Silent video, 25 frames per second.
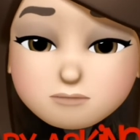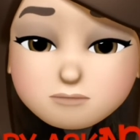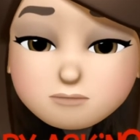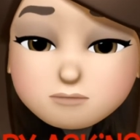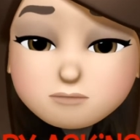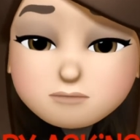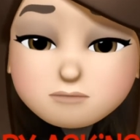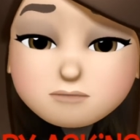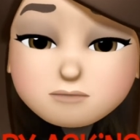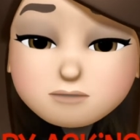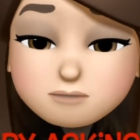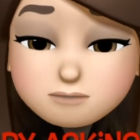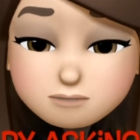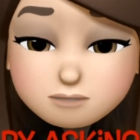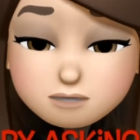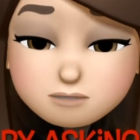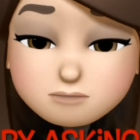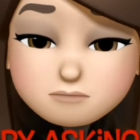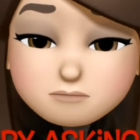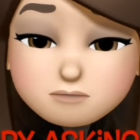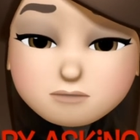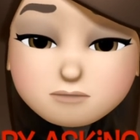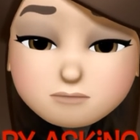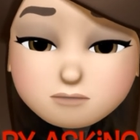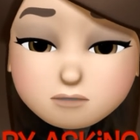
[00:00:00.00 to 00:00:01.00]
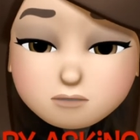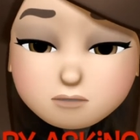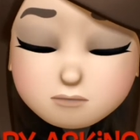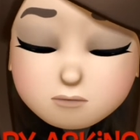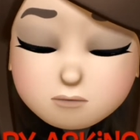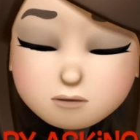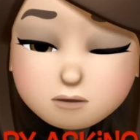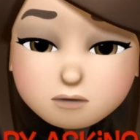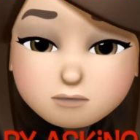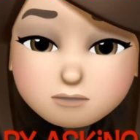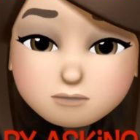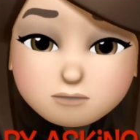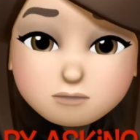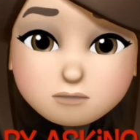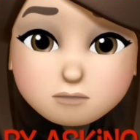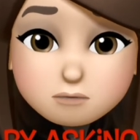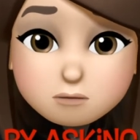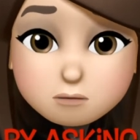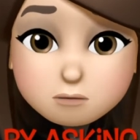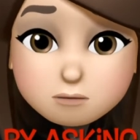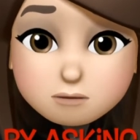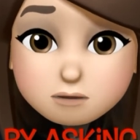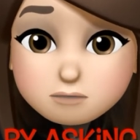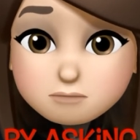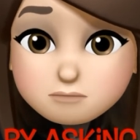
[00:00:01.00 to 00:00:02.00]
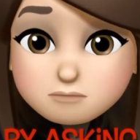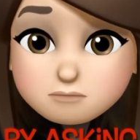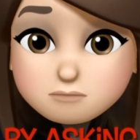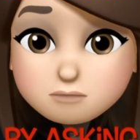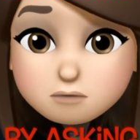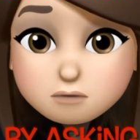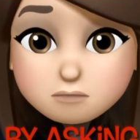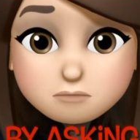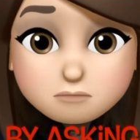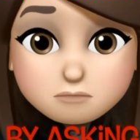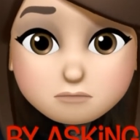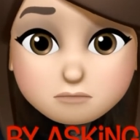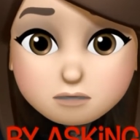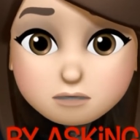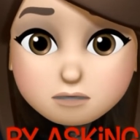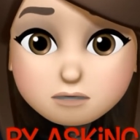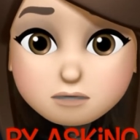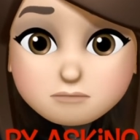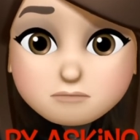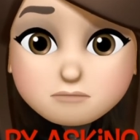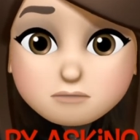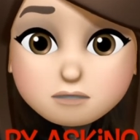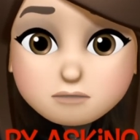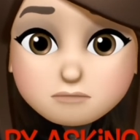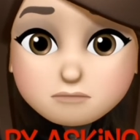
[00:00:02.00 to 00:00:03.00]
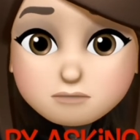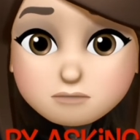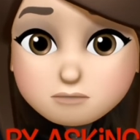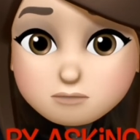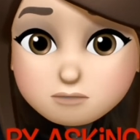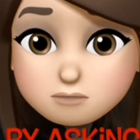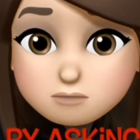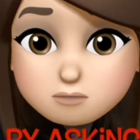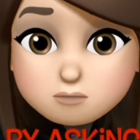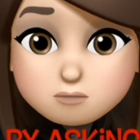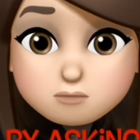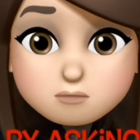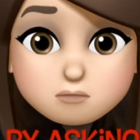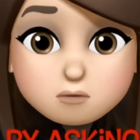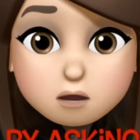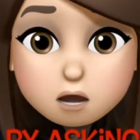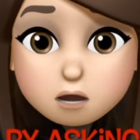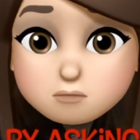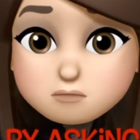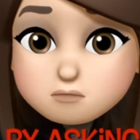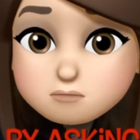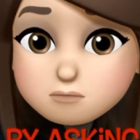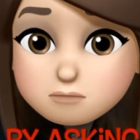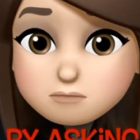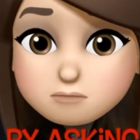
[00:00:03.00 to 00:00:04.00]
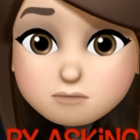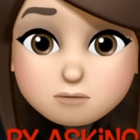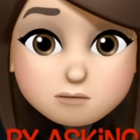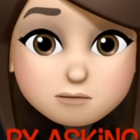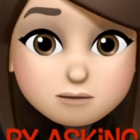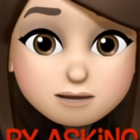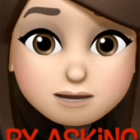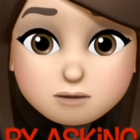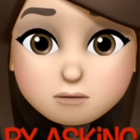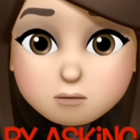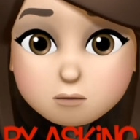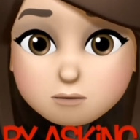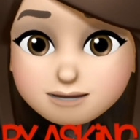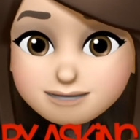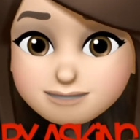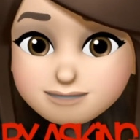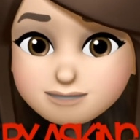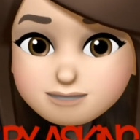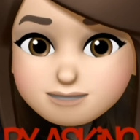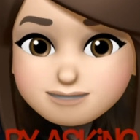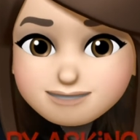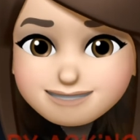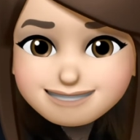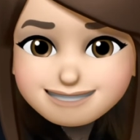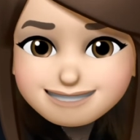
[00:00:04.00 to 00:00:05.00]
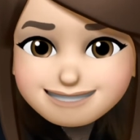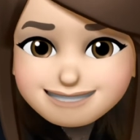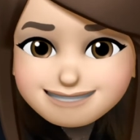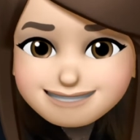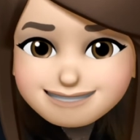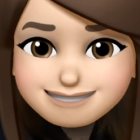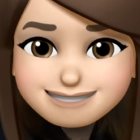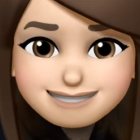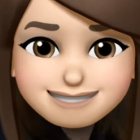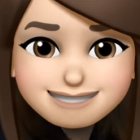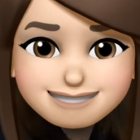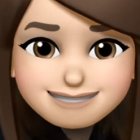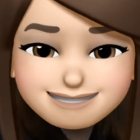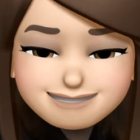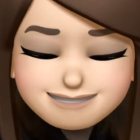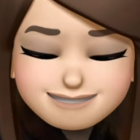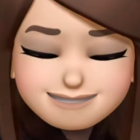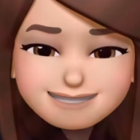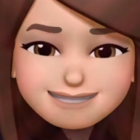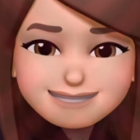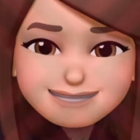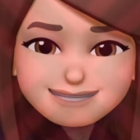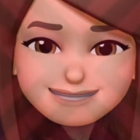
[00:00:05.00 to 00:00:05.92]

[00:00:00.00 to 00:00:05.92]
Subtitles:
to communicate, try to involve them in the discussion by asking them questions.